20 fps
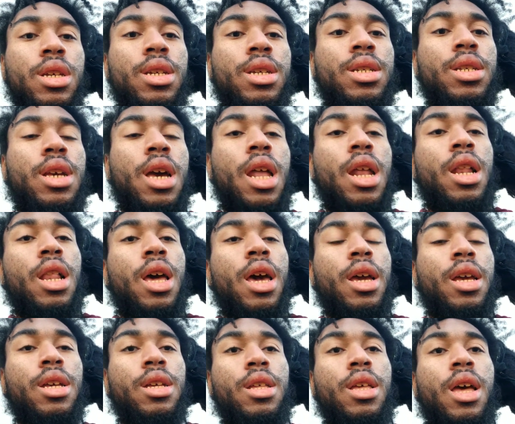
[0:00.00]
it's kind of
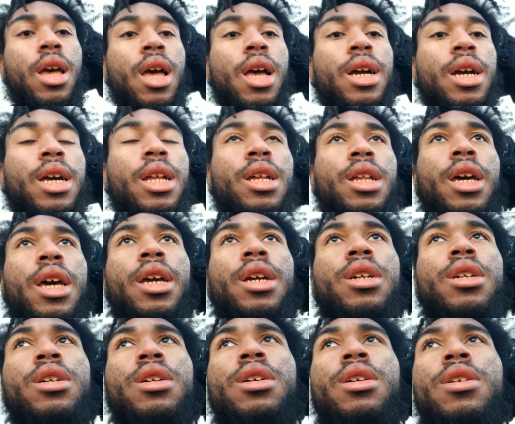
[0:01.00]
like, I kind
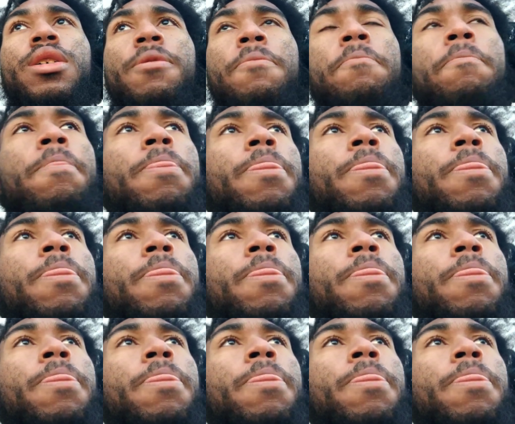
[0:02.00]
of like